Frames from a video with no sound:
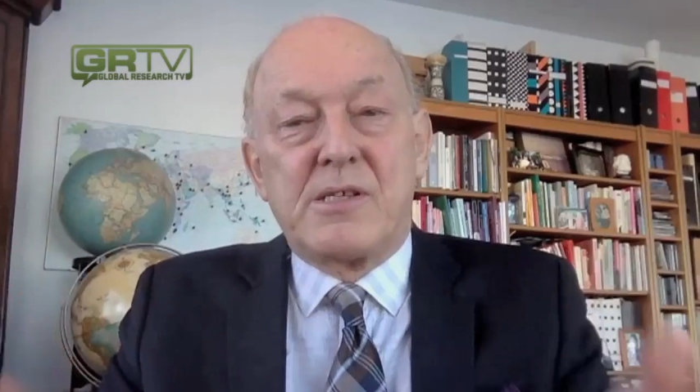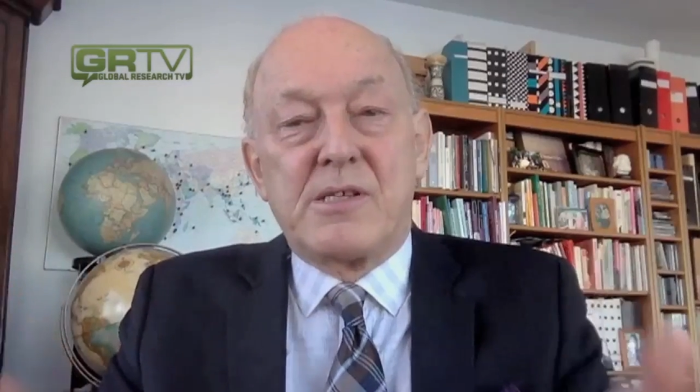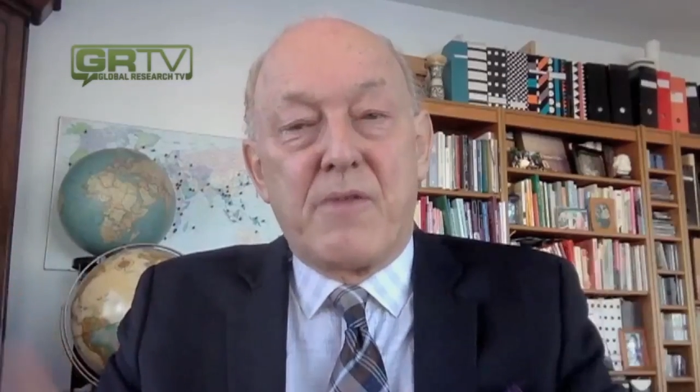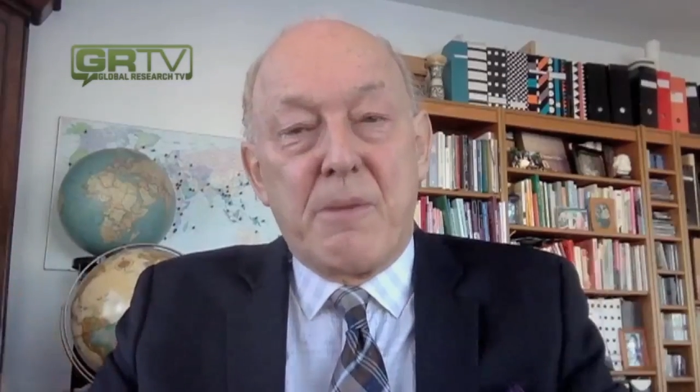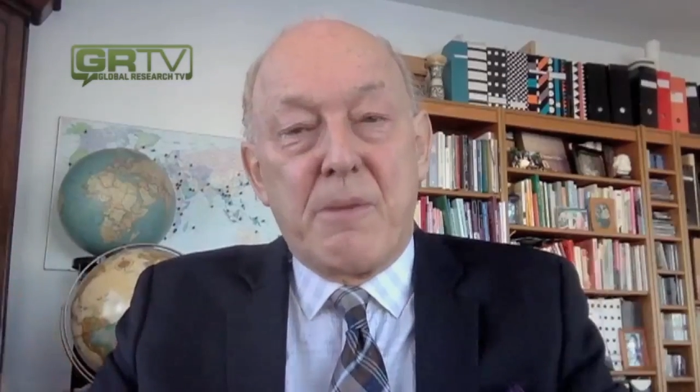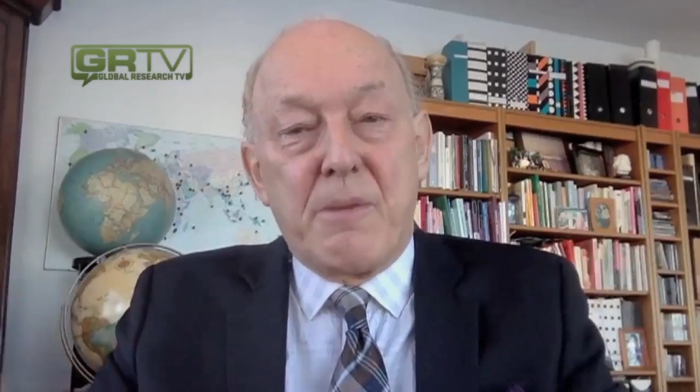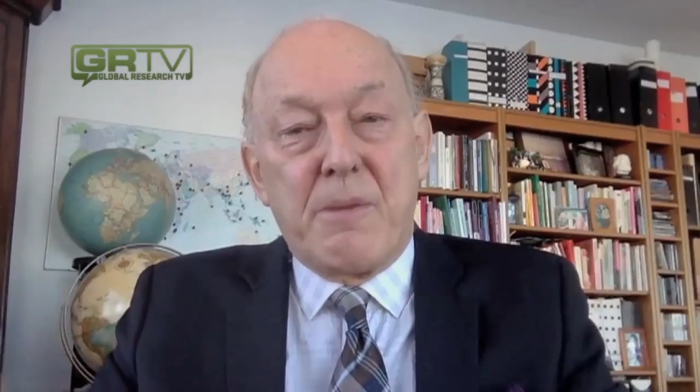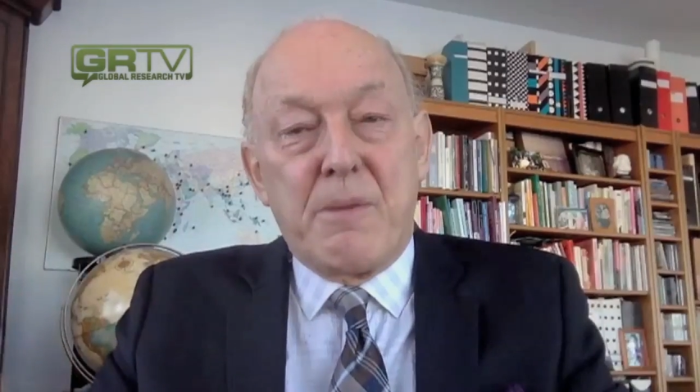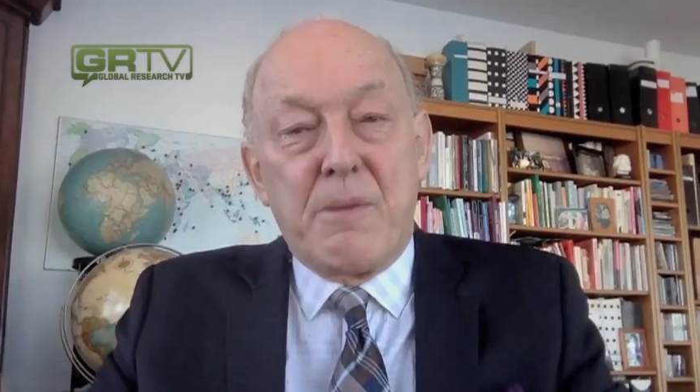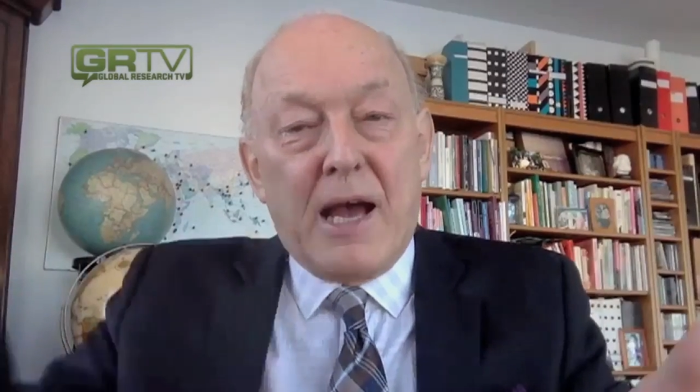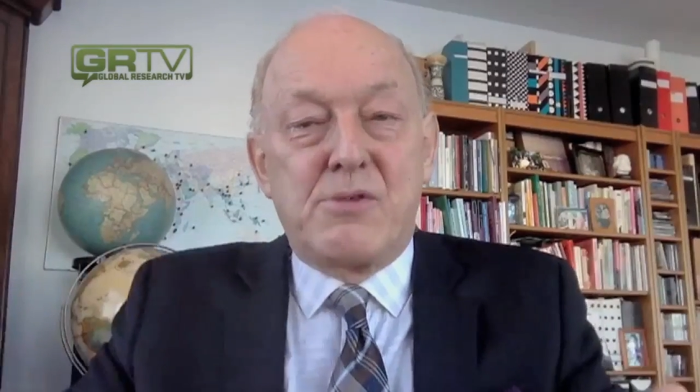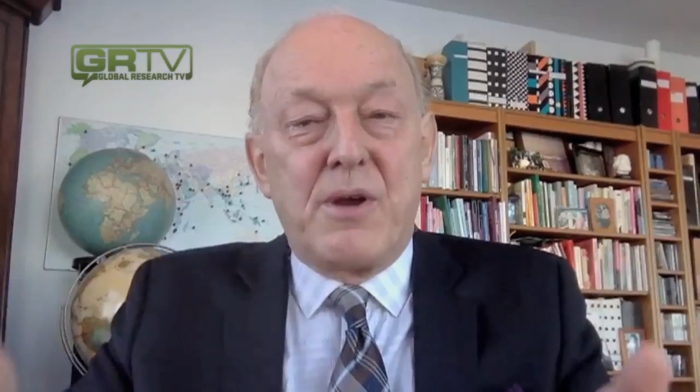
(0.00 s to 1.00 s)
because of the
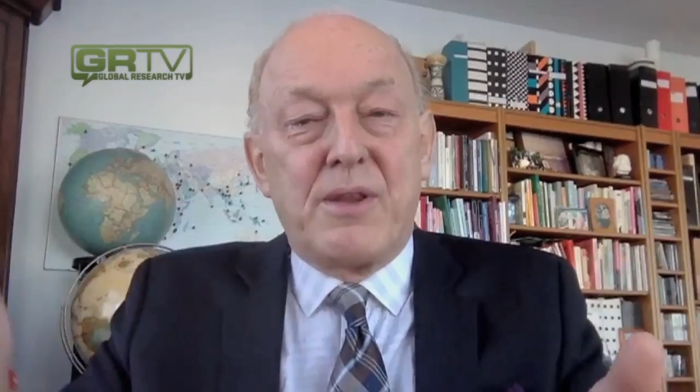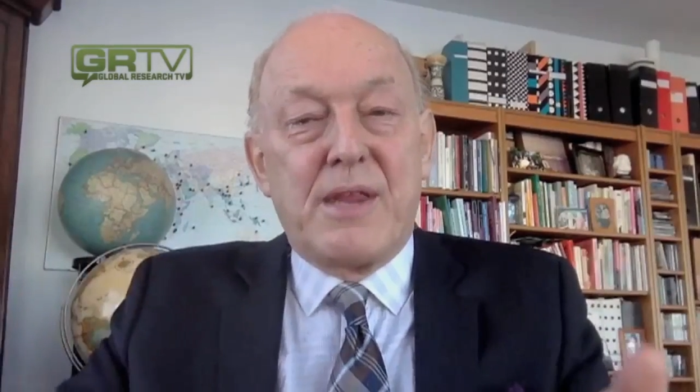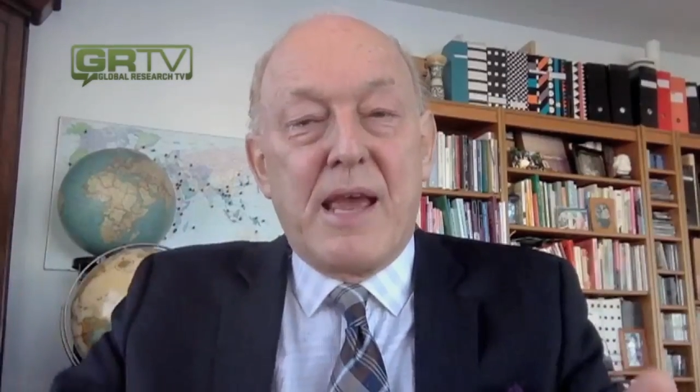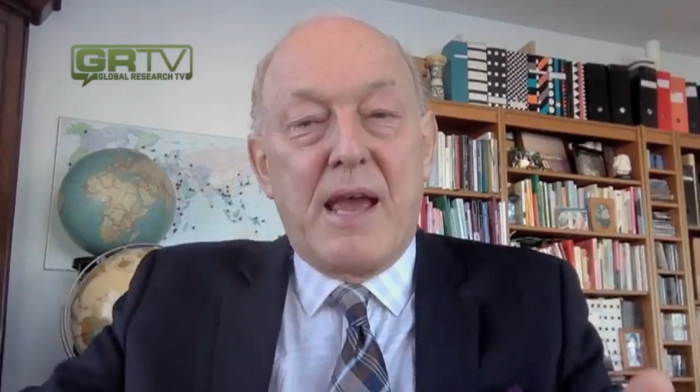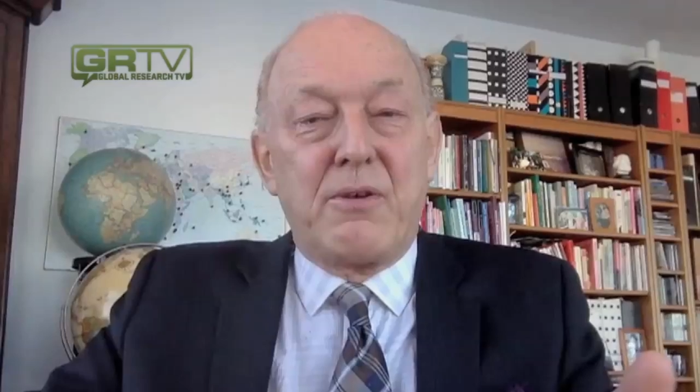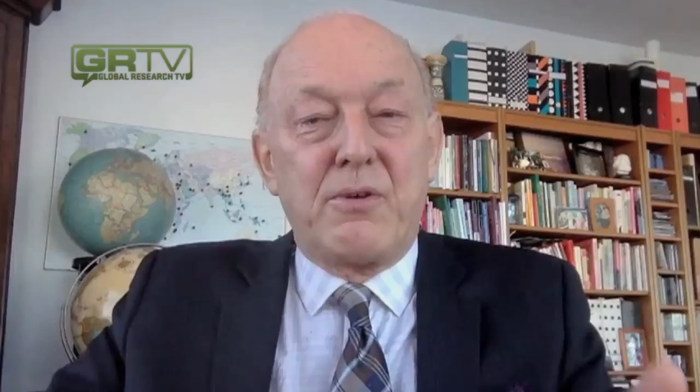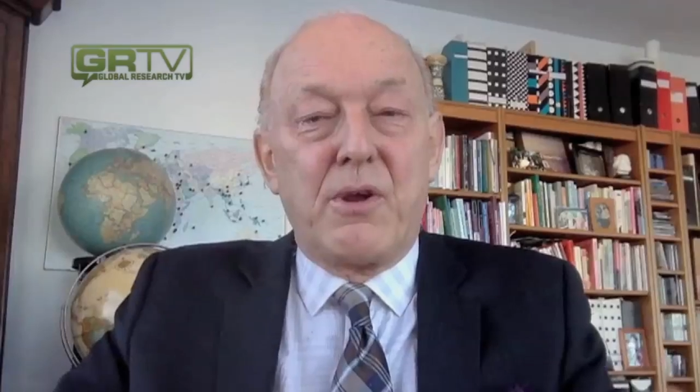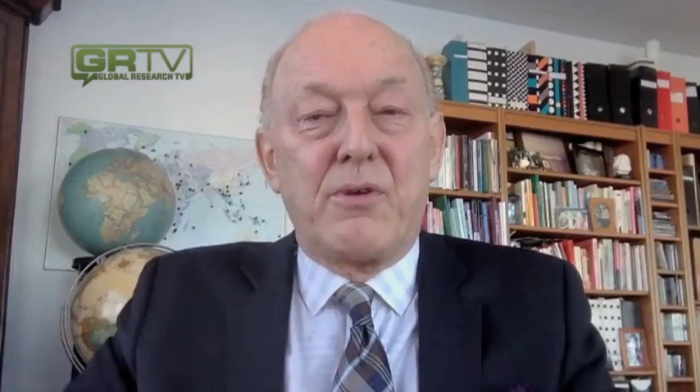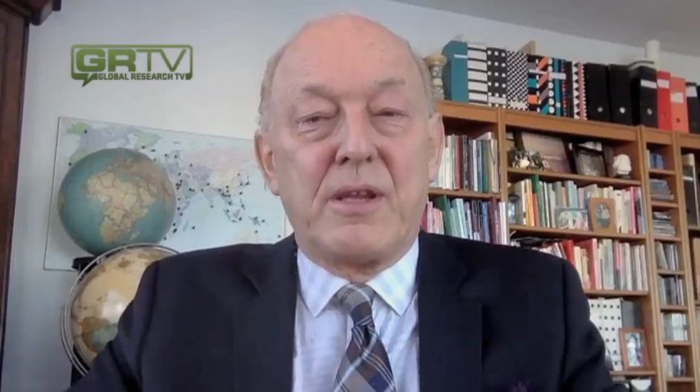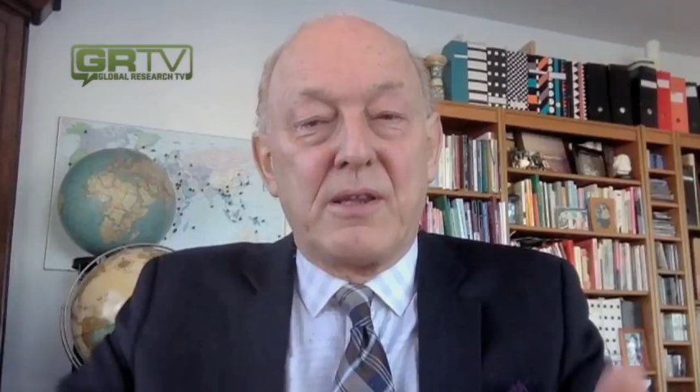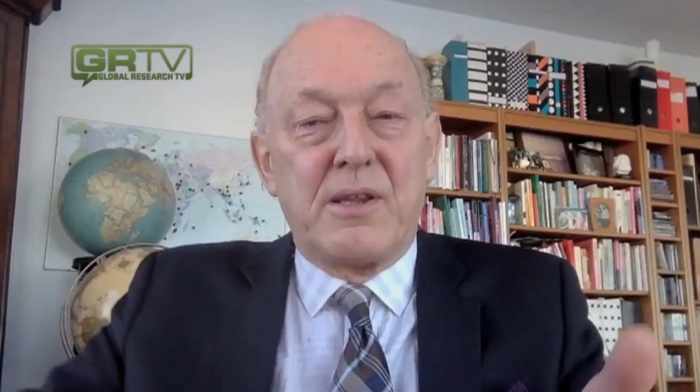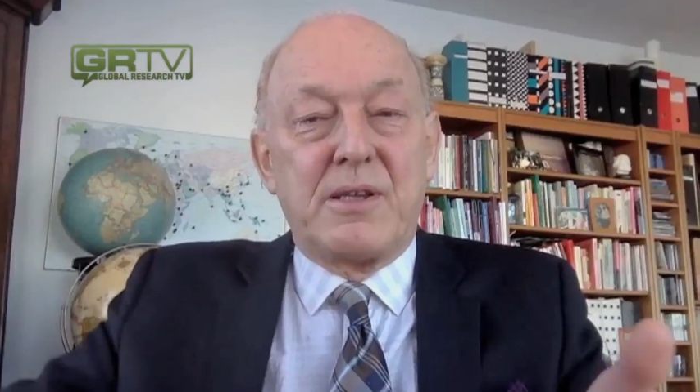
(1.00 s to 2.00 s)
bad guys who are there,
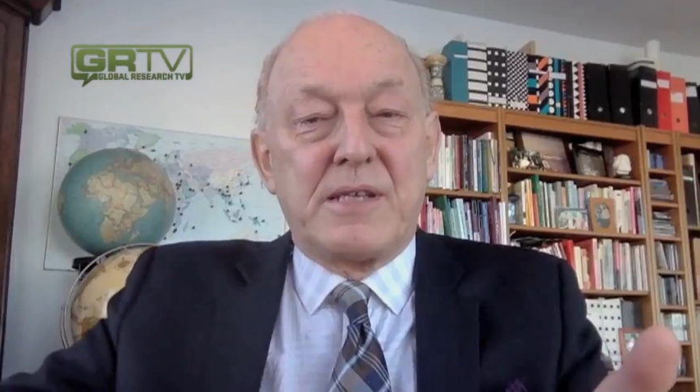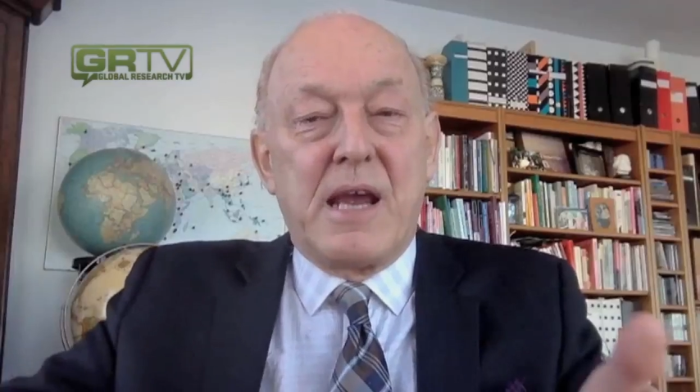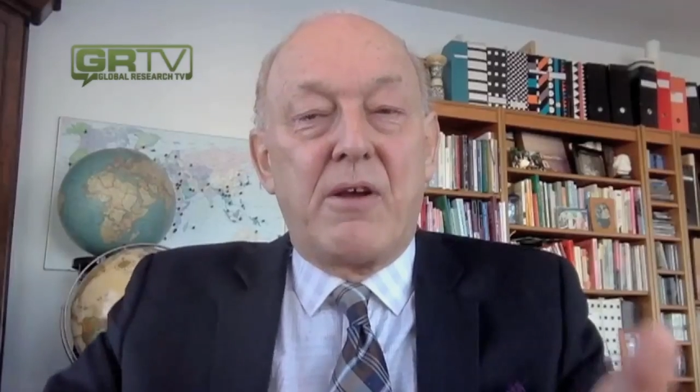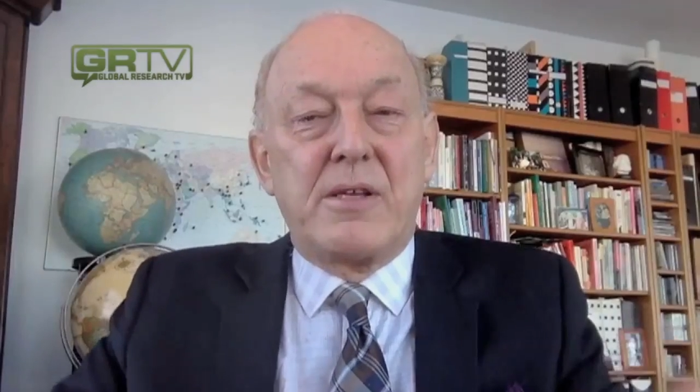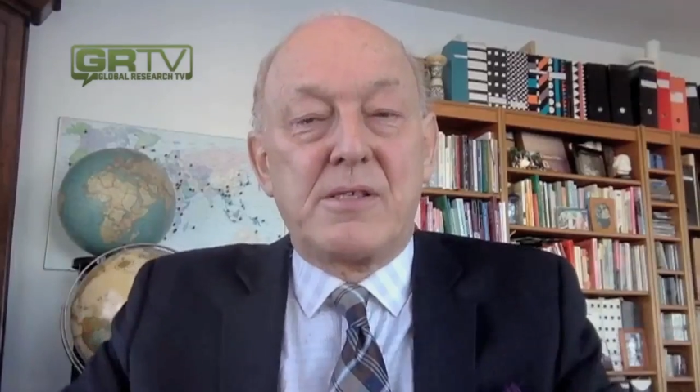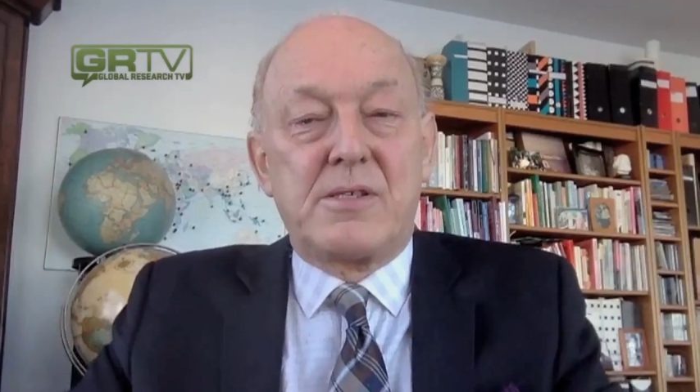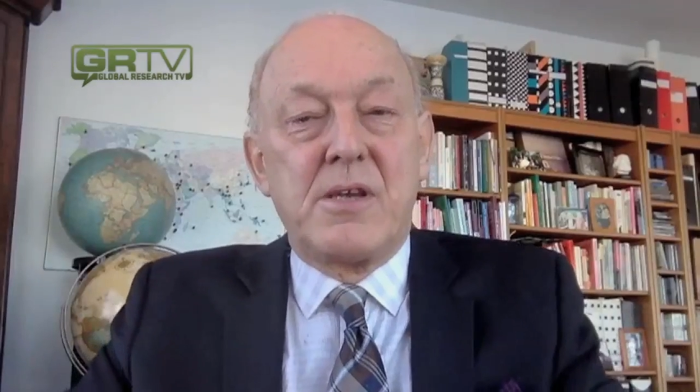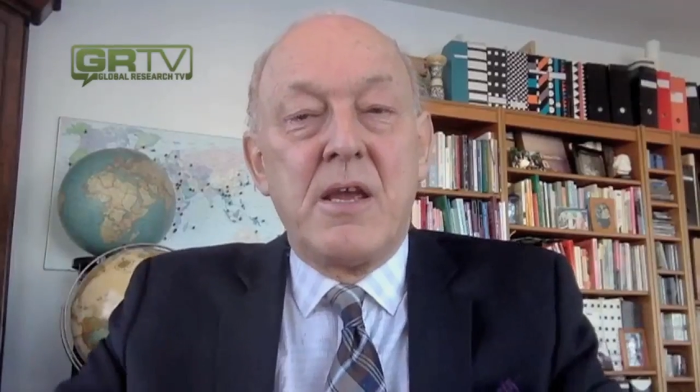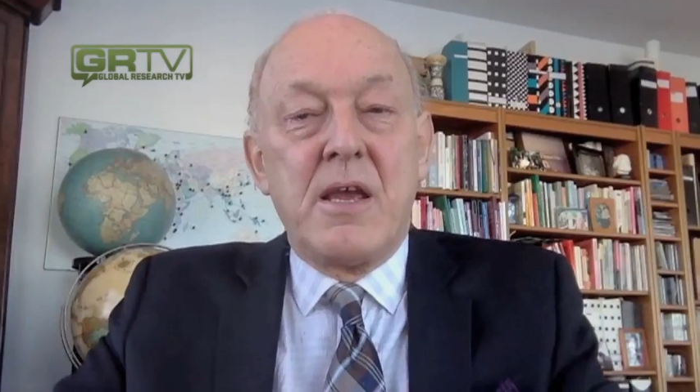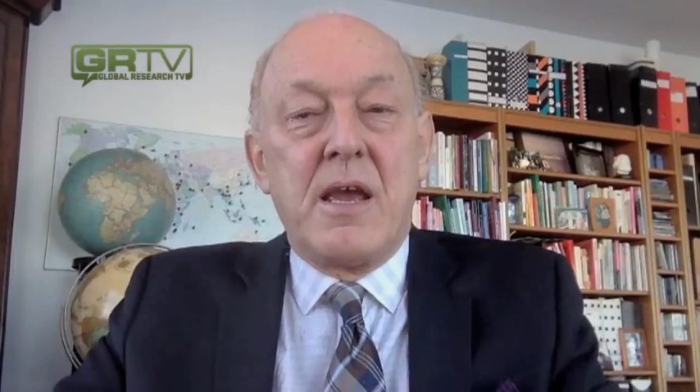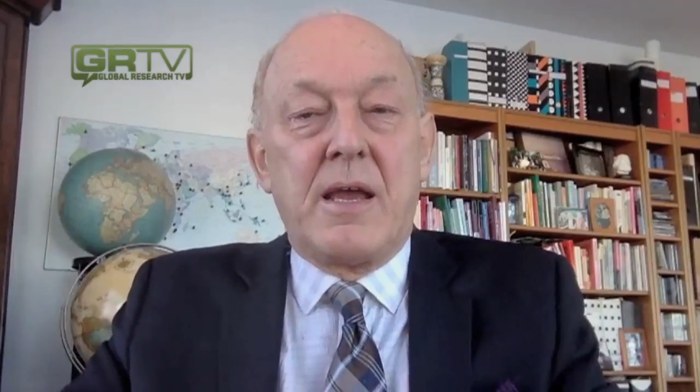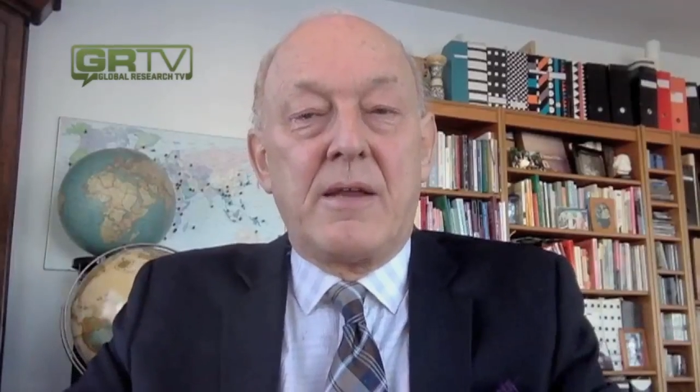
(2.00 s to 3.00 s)
the
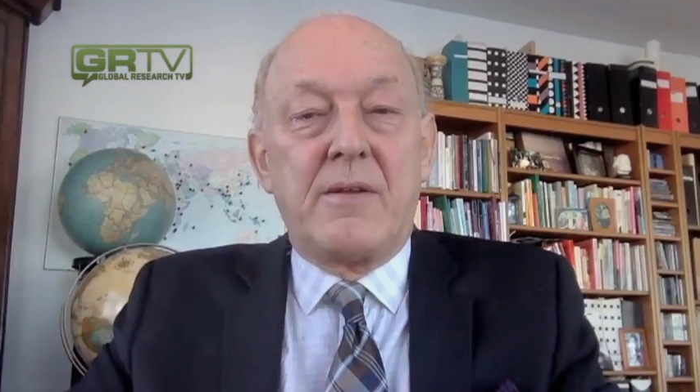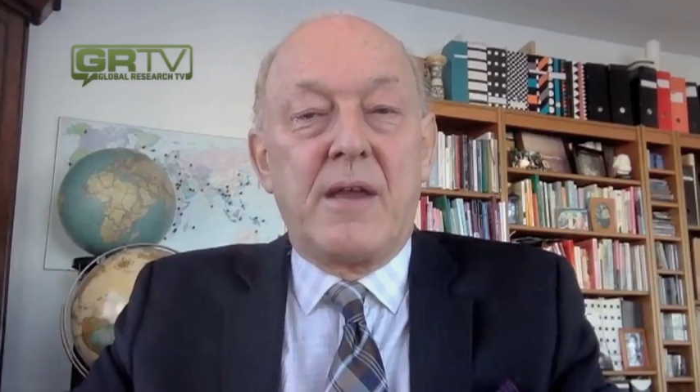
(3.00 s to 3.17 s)
terrorists,